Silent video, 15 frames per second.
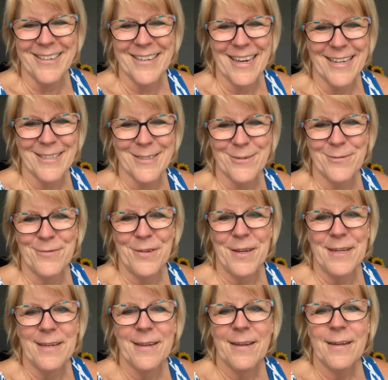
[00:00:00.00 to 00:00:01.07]
you guys are
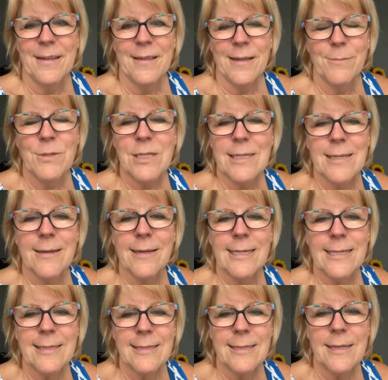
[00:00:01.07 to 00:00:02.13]
fun. I'm just
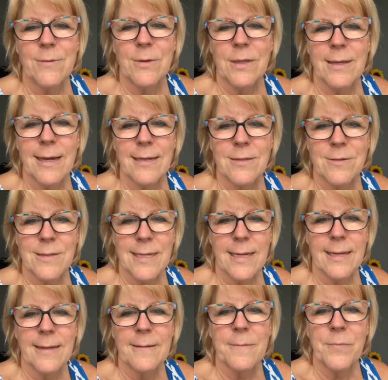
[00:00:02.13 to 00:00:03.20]
looking to see what you guys are
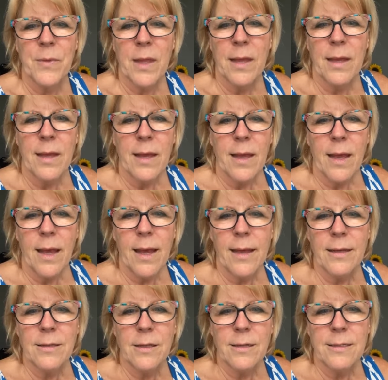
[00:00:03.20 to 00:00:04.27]
saying.
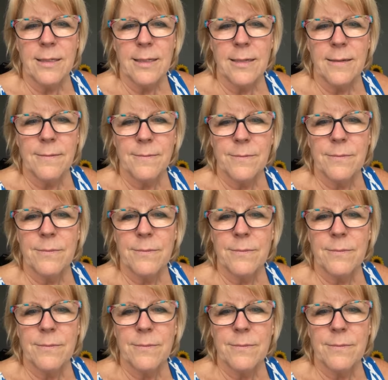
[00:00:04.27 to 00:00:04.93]
Hi, Claudine.